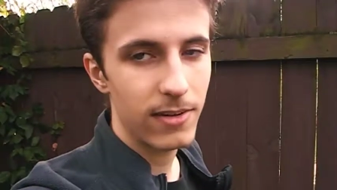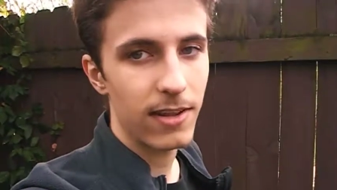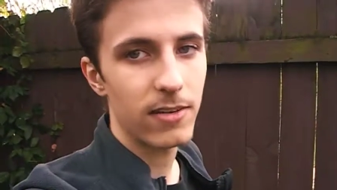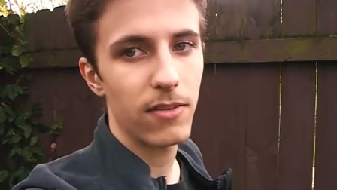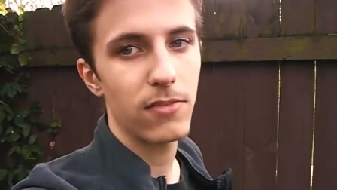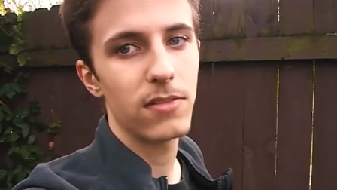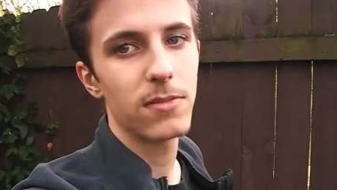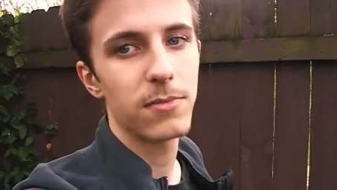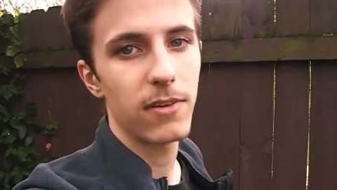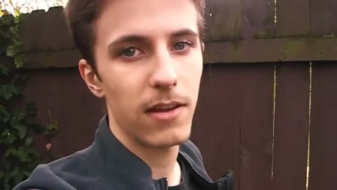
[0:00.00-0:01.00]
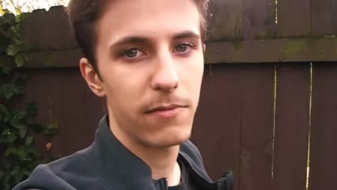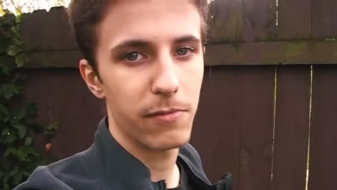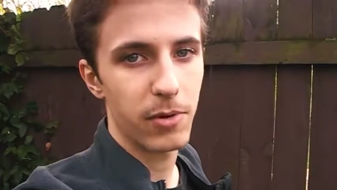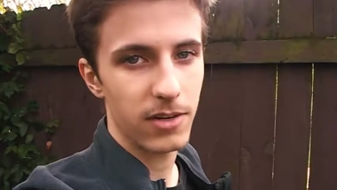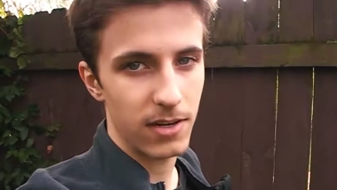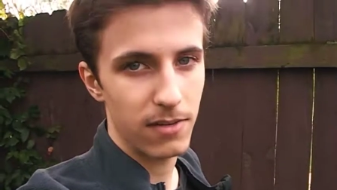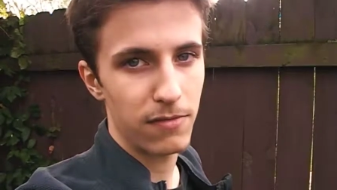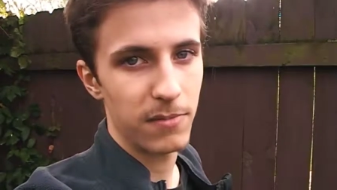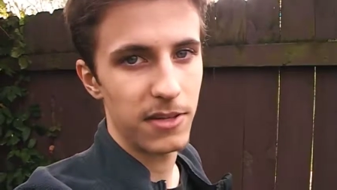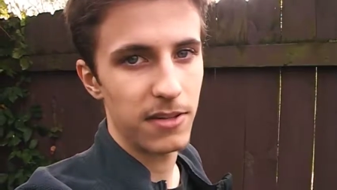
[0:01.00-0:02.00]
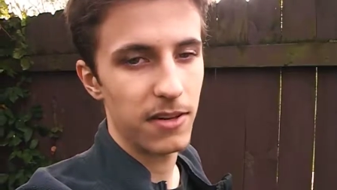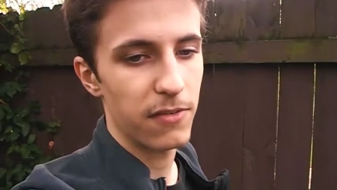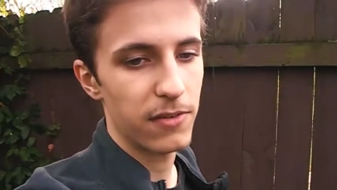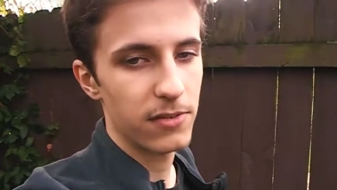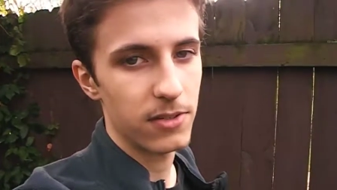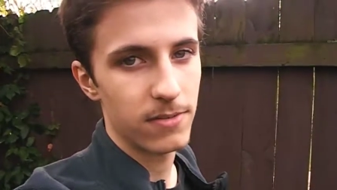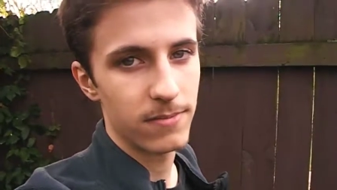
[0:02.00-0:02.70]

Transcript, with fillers: and definitely subscribe for more content from me in the near future.